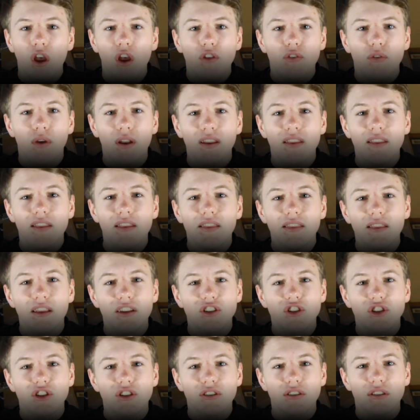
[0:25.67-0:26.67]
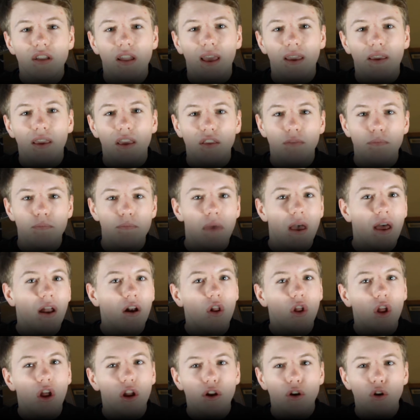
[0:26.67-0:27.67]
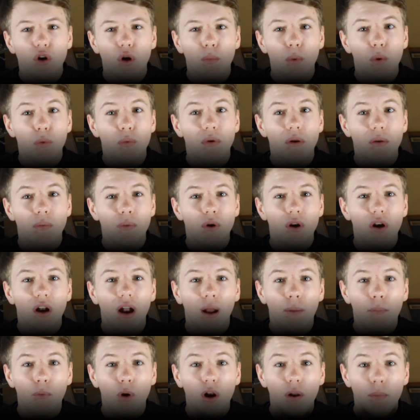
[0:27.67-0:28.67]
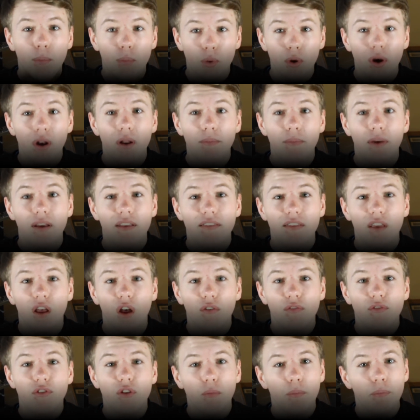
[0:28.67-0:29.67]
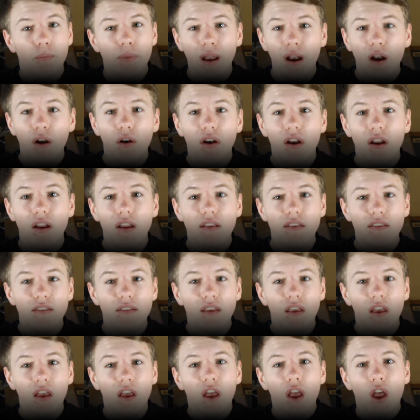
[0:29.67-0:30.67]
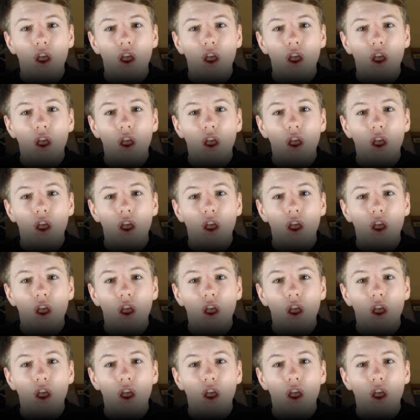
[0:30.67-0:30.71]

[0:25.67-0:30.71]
So anything that is metal on a normal 3D printer, I want to print it myself. So bearings,